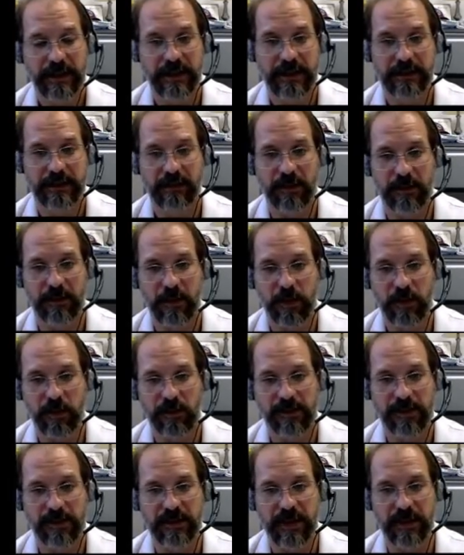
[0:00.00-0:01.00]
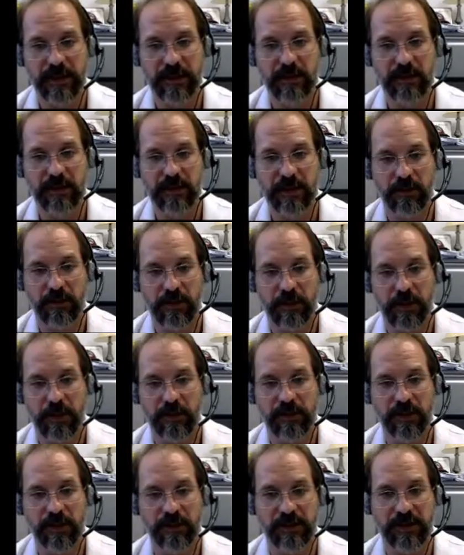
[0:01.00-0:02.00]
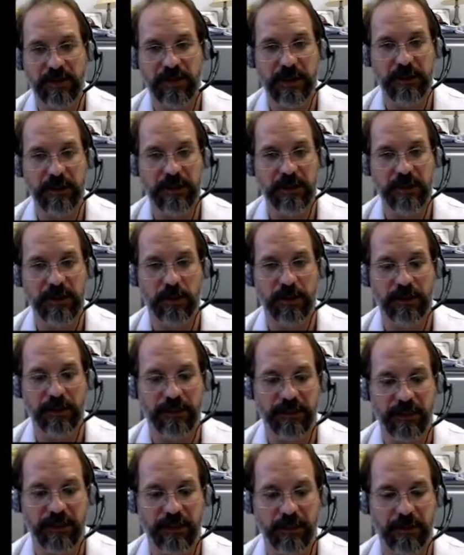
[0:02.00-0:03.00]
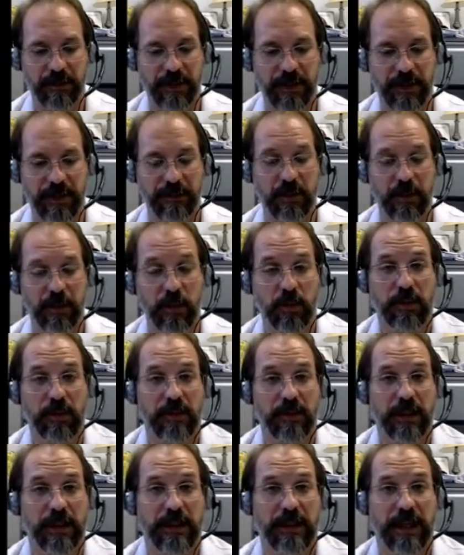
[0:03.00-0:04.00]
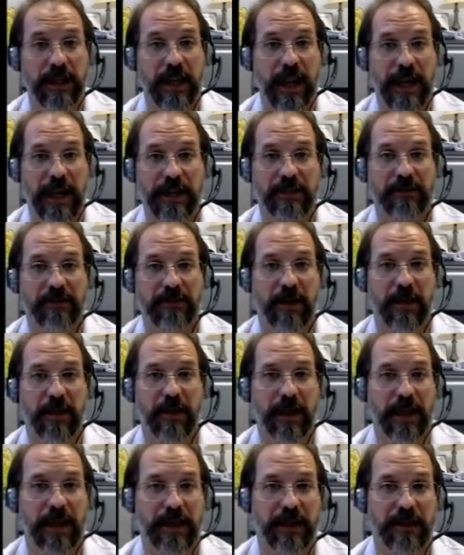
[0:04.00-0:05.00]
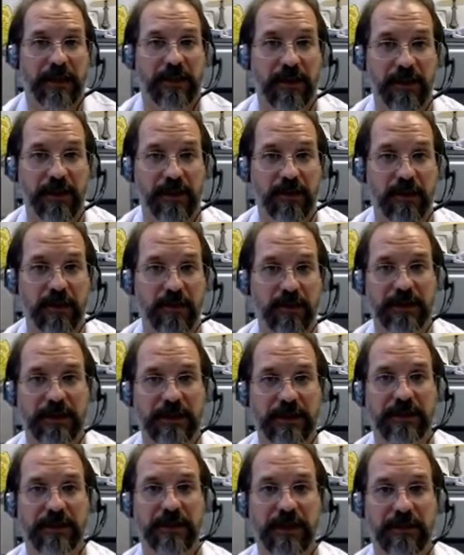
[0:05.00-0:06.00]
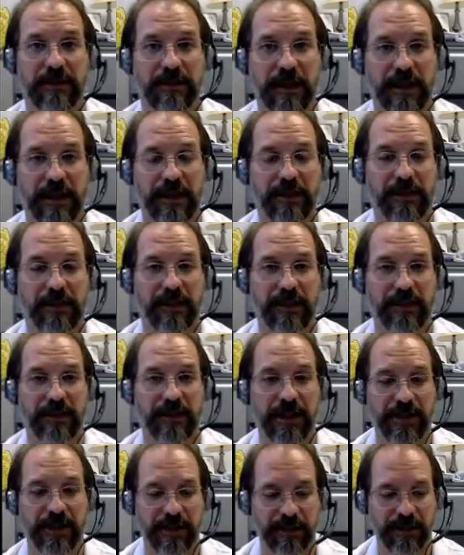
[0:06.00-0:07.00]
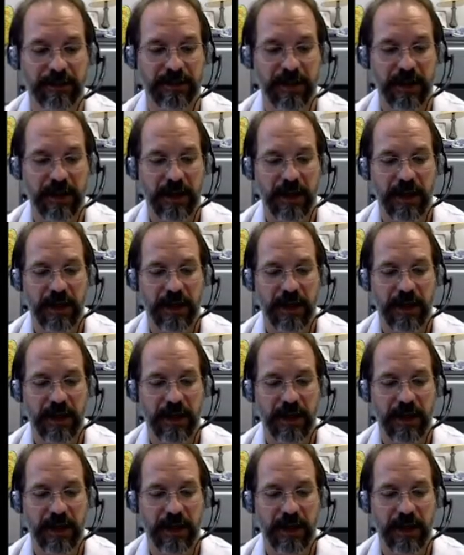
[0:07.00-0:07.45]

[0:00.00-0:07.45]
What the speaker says: It removes those hemoglobin from the pool that can actually bind to oxygen and deliver it to your tissues.